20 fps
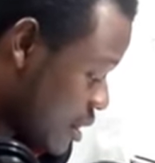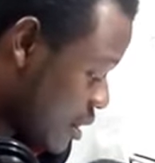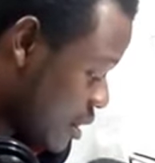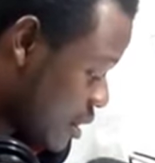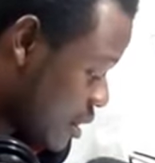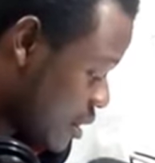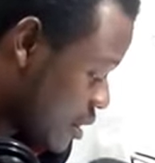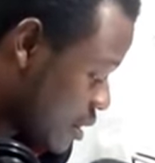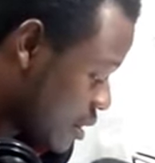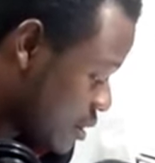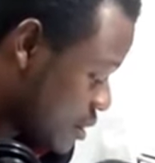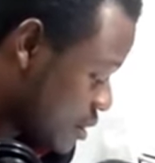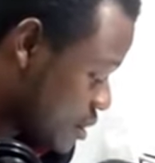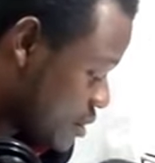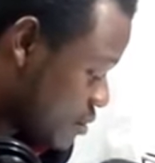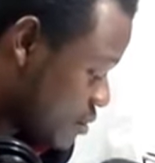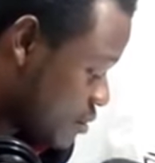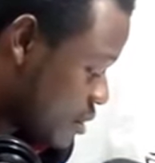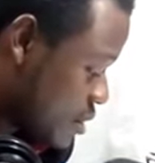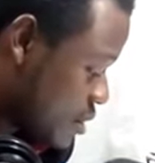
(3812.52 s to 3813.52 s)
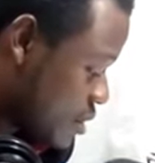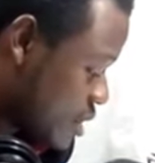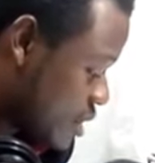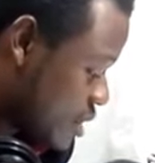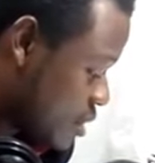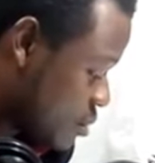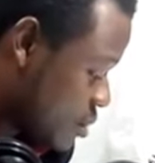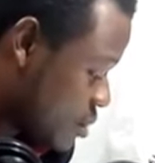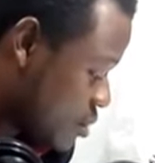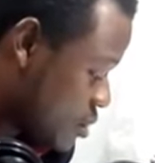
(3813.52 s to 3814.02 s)
Uh, Chief Dodge
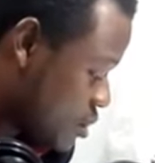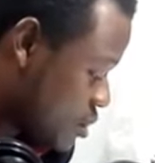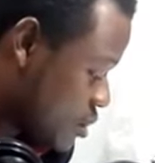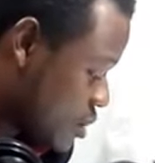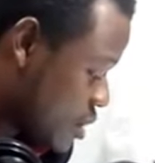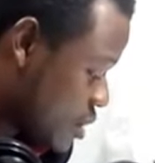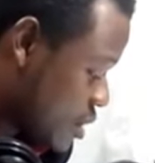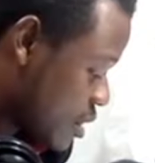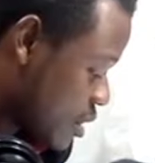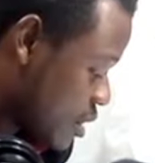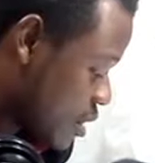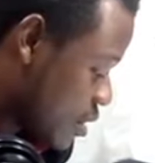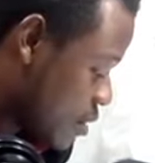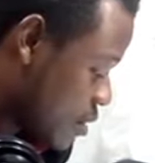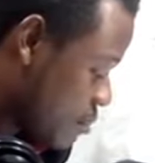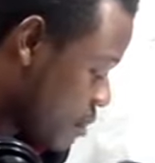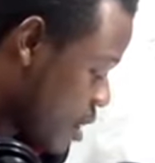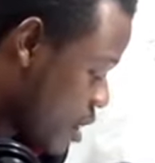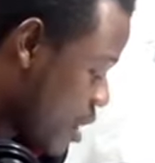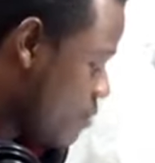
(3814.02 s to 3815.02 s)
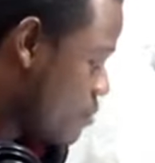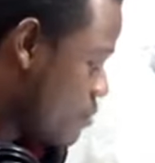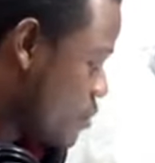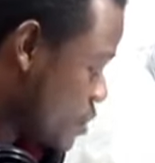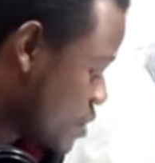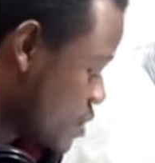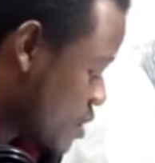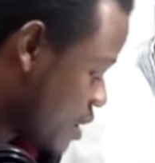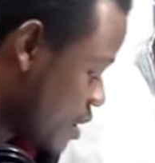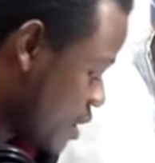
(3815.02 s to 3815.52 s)
one is uh,
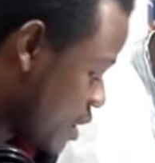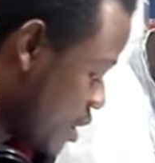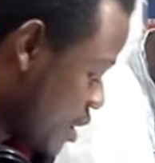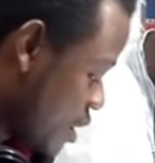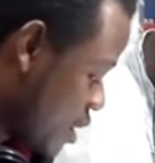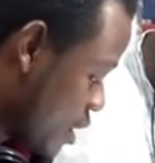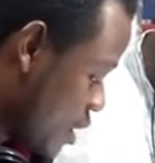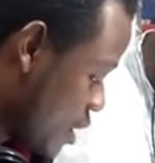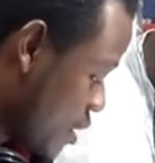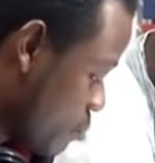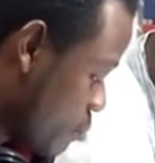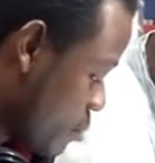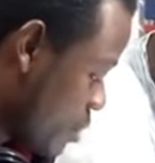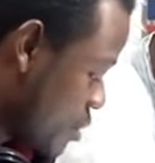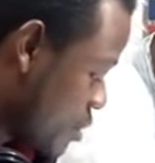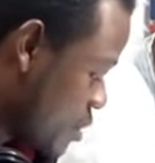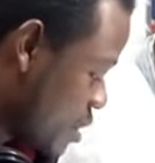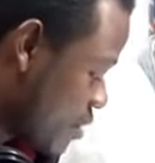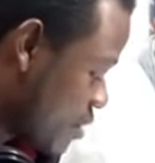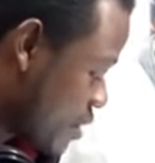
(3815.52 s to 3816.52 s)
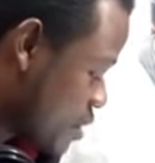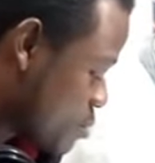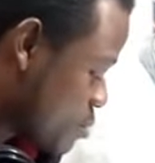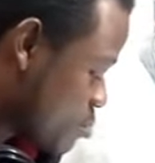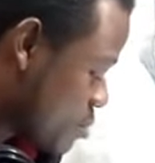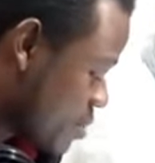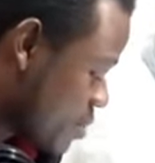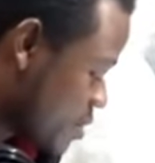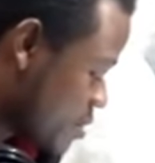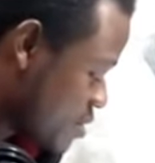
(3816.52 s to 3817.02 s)
obviously a bundle of
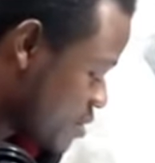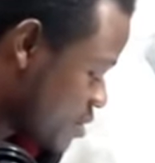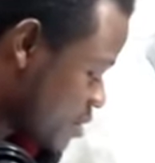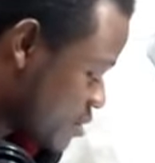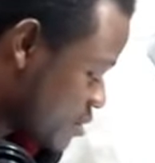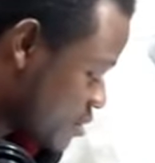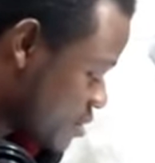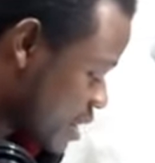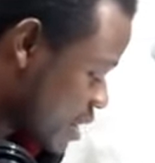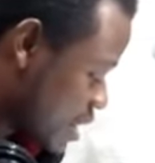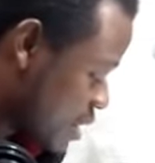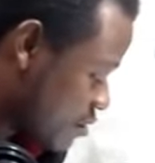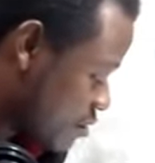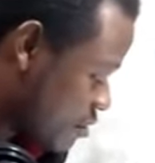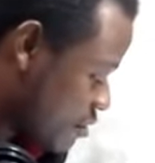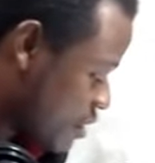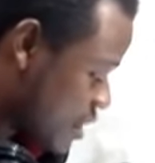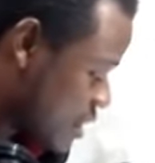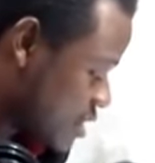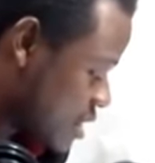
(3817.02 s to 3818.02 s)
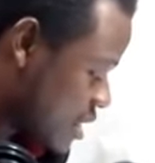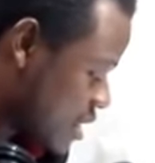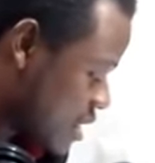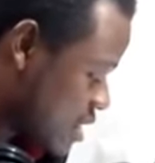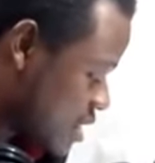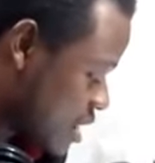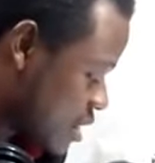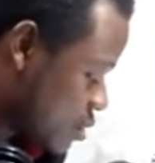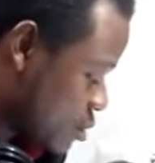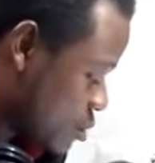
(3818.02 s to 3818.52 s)
experiences and in fact an
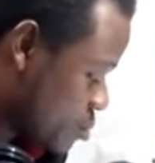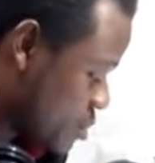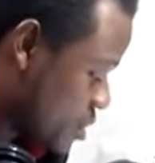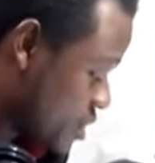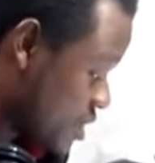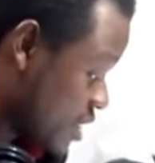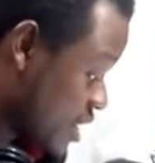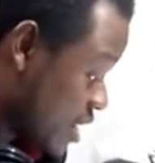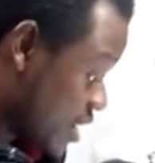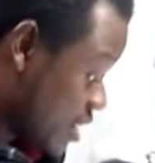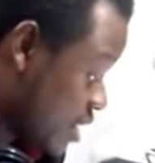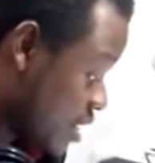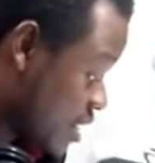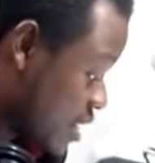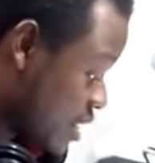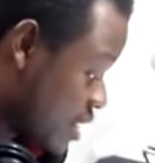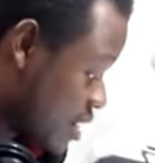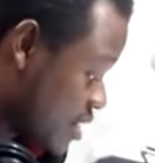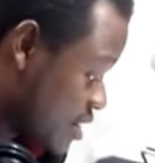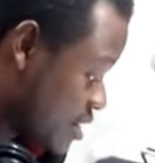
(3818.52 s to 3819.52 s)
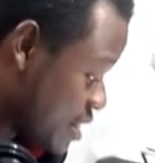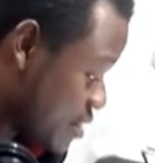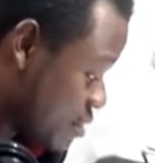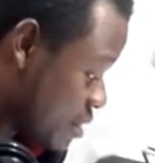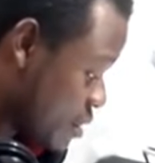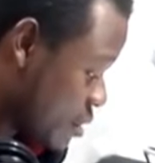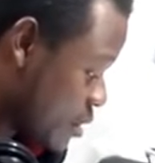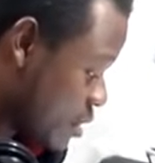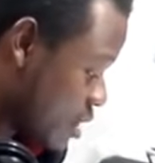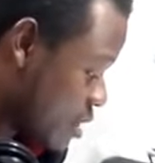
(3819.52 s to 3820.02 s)
encyclopedia it is a
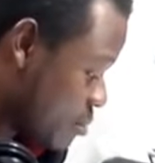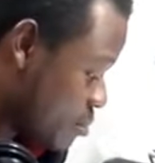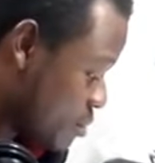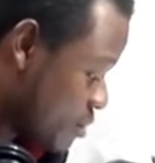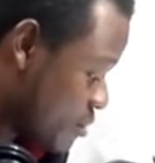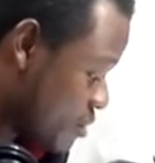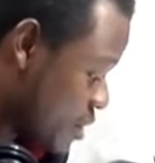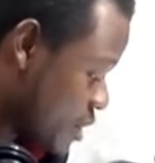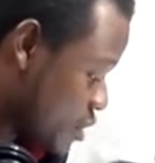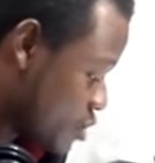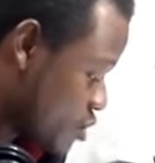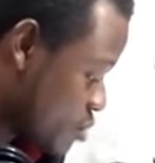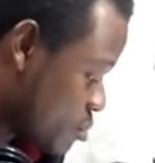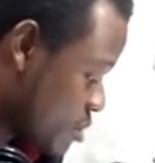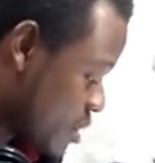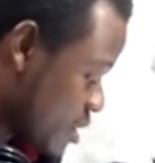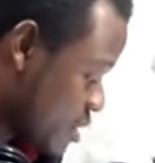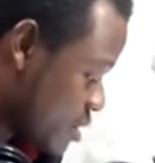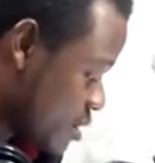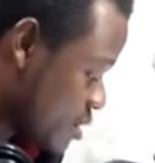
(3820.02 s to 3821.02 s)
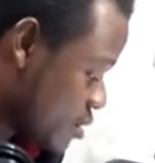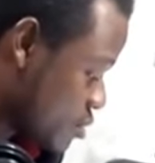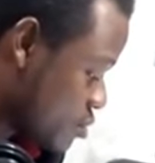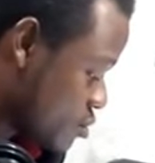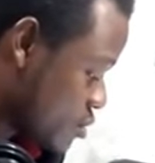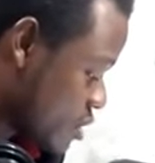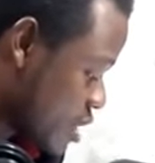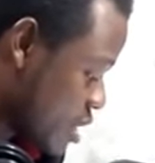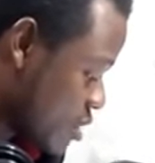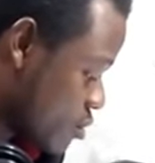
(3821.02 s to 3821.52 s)
great honor and privilege to be listening
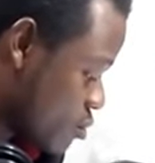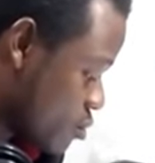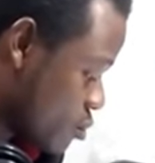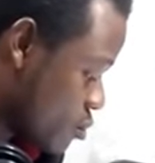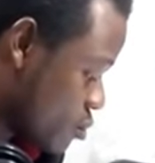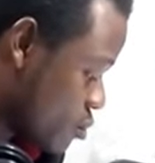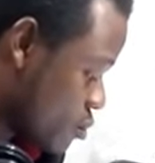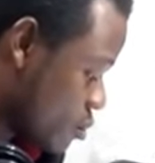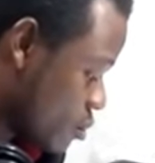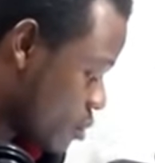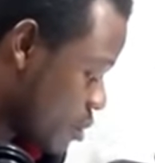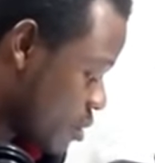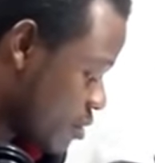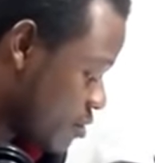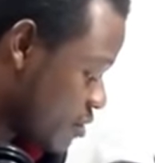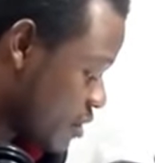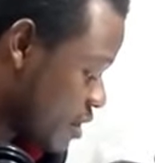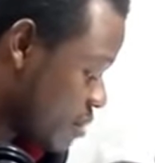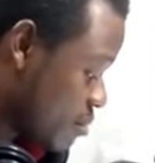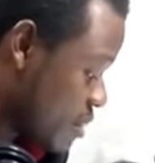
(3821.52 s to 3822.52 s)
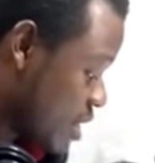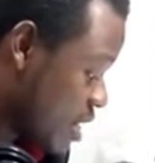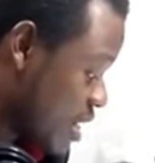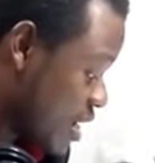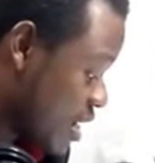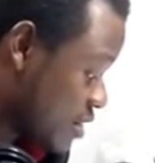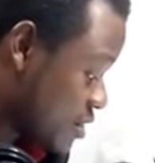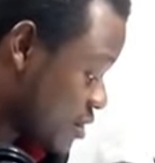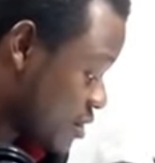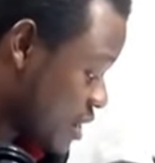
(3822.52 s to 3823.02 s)
to the guru of
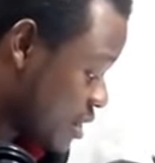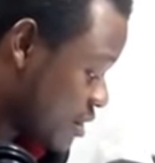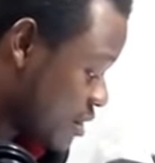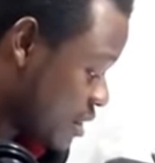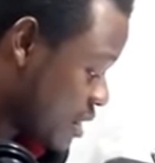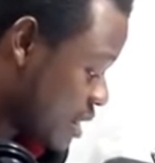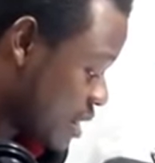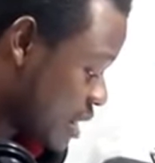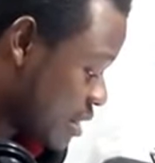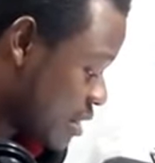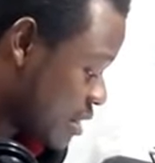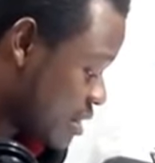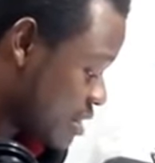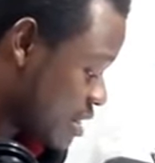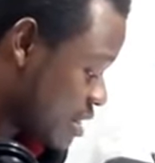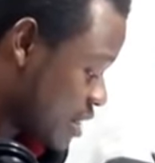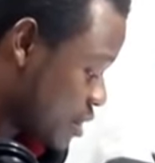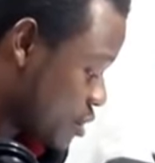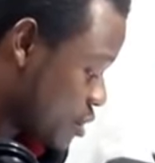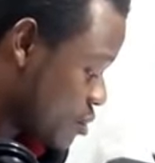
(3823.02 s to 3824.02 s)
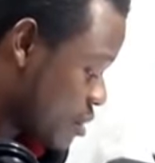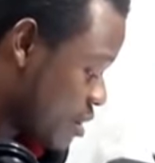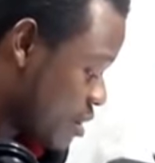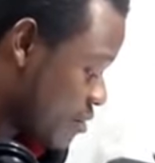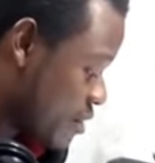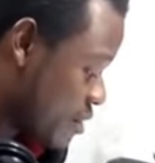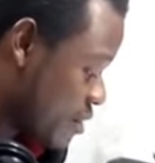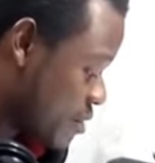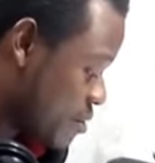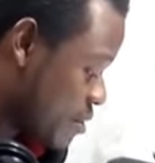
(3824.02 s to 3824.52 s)
Egbaland. I think others like you are
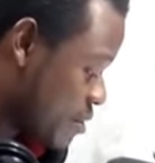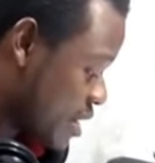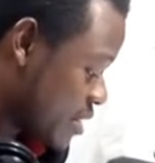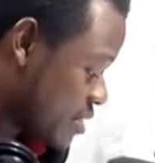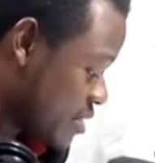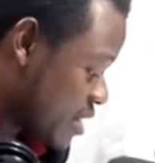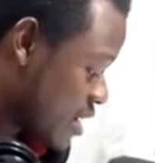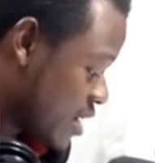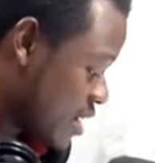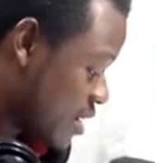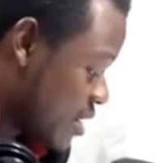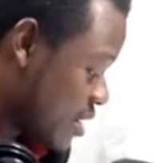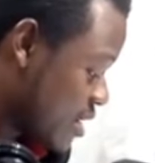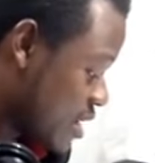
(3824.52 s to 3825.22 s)
very rare, sir.